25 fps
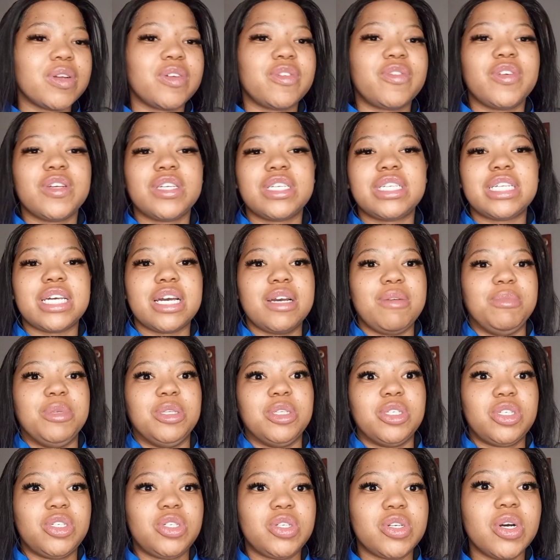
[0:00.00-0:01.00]
first time
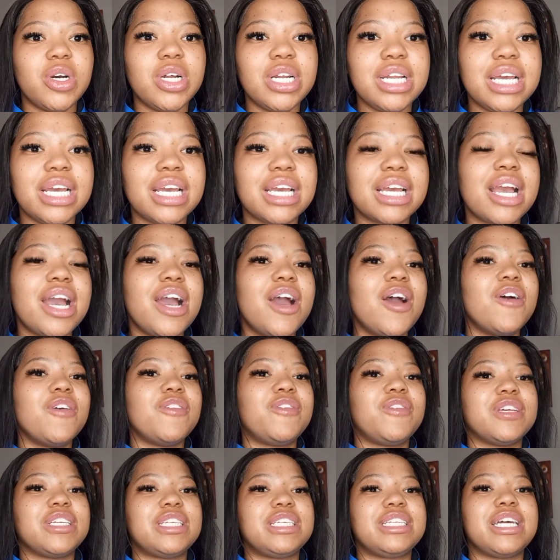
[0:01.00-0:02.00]
installing,
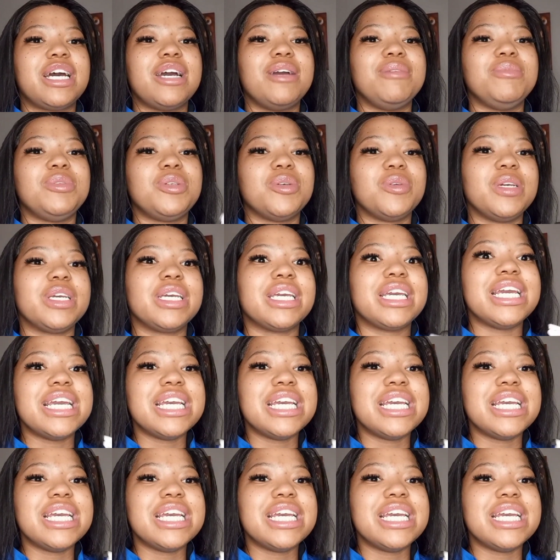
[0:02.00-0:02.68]
first time doing